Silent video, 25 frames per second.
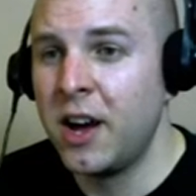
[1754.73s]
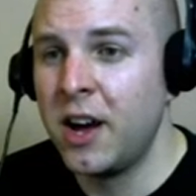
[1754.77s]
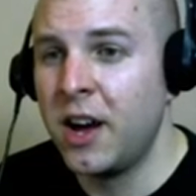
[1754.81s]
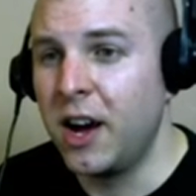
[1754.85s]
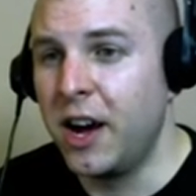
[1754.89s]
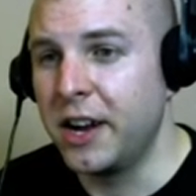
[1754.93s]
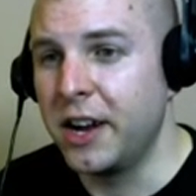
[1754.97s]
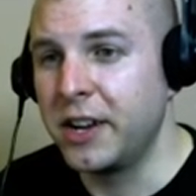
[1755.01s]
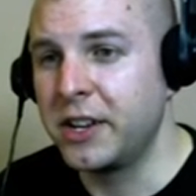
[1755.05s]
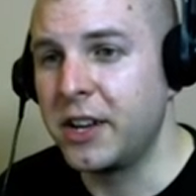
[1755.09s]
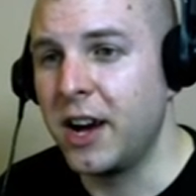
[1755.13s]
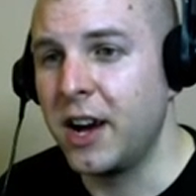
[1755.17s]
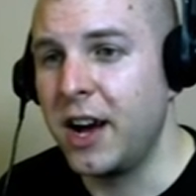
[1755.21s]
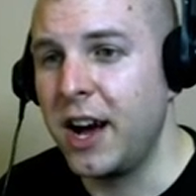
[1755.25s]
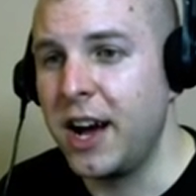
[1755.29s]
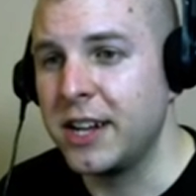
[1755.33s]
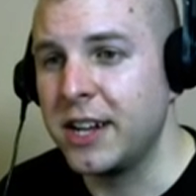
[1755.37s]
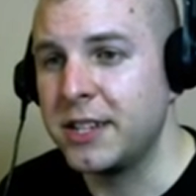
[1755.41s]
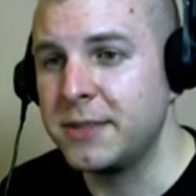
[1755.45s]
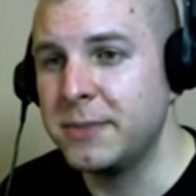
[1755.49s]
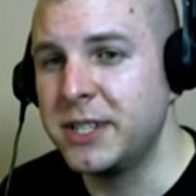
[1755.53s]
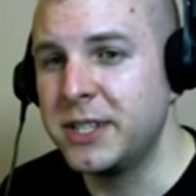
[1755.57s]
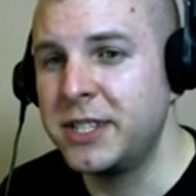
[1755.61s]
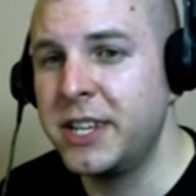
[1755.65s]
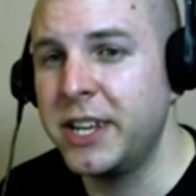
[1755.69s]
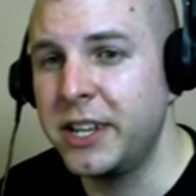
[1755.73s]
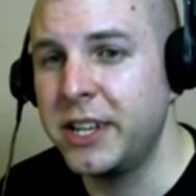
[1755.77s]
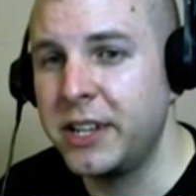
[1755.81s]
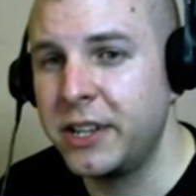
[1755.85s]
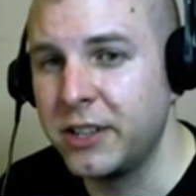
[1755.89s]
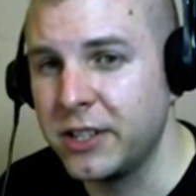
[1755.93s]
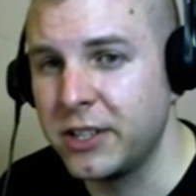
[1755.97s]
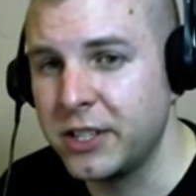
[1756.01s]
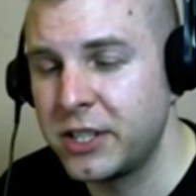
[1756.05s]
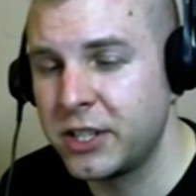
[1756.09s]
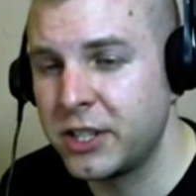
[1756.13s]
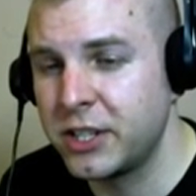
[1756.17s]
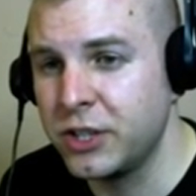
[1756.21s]
on God's
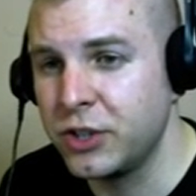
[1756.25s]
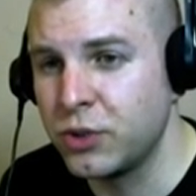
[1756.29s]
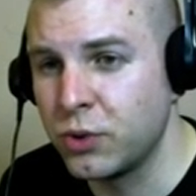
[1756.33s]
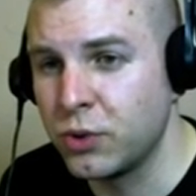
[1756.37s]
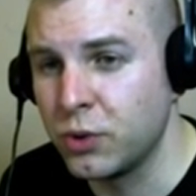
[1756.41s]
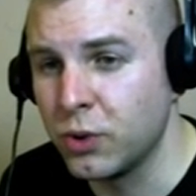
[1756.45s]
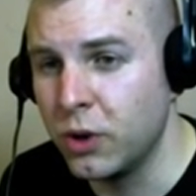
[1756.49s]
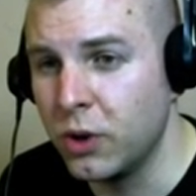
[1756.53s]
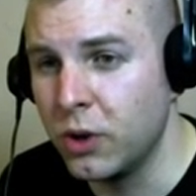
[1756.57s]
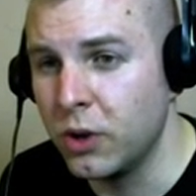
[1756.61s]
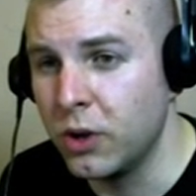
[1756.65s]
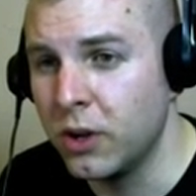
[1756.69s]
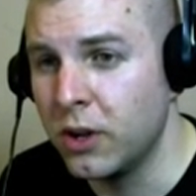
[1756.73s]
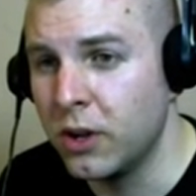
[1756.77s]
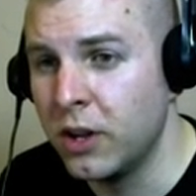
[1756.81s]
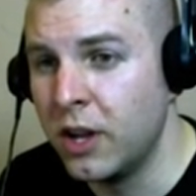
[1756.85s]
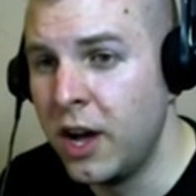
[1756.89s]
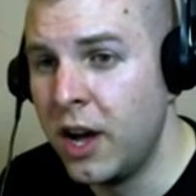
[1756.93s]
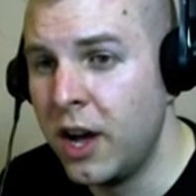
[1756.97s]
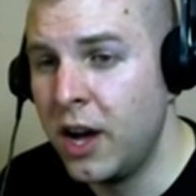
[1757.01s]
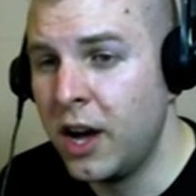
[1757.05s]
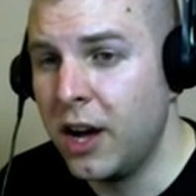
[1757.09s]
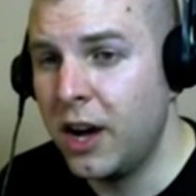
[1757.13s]
meticulous control